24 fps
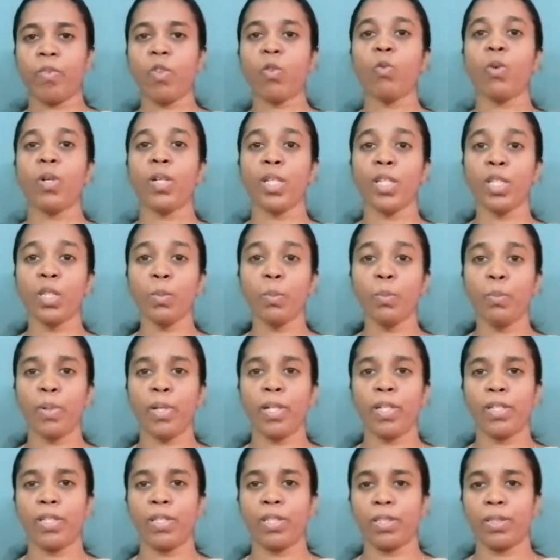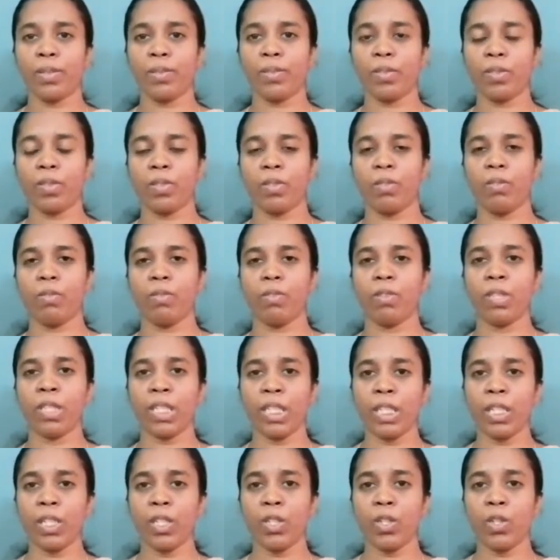What is pressure? We
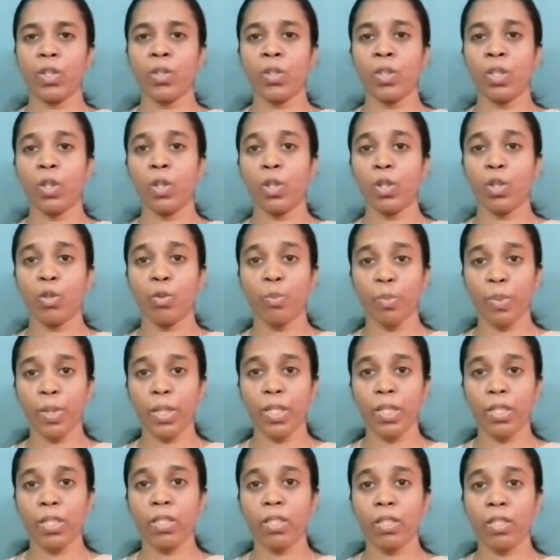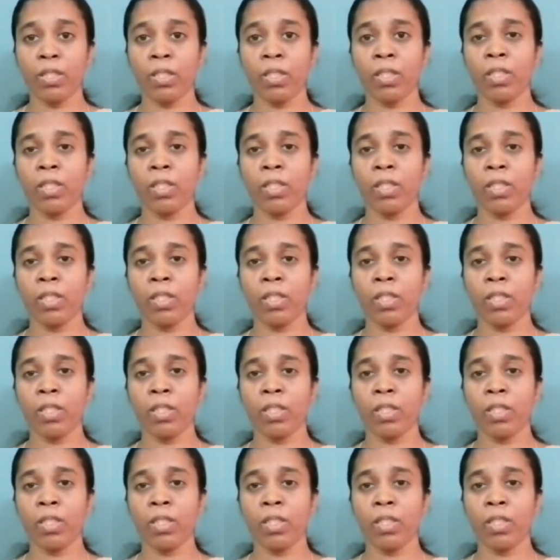hear lot of pressure.